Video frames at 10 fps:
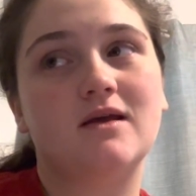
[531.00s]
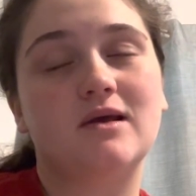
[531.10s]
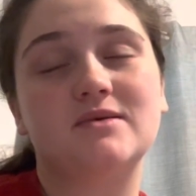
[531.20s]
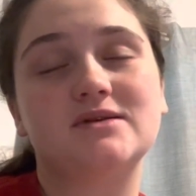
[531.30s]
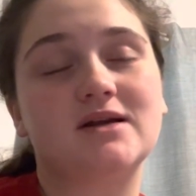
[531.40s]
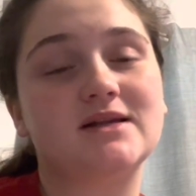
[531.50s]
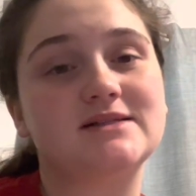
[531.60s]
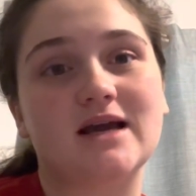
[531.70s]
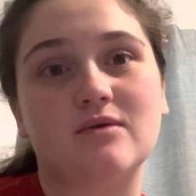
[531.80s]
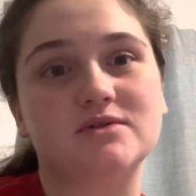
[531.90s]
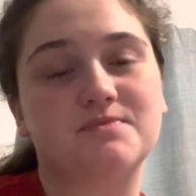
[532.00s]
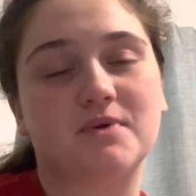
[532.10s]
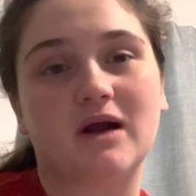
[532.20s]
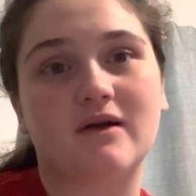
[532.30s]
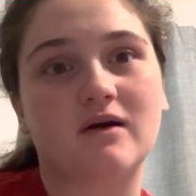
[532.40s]
it was not a day I was
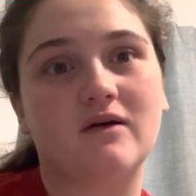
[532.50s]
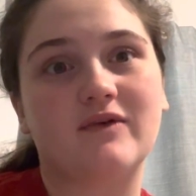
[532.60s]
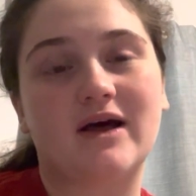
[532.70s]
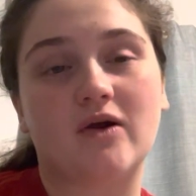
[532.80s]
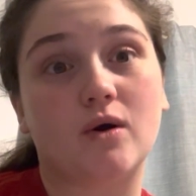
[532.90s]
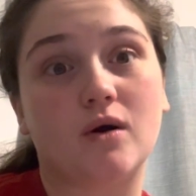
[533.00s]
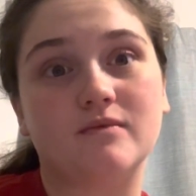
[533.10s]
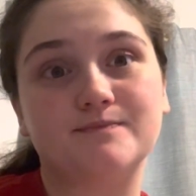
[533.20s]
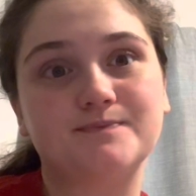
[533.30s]
proud of at all.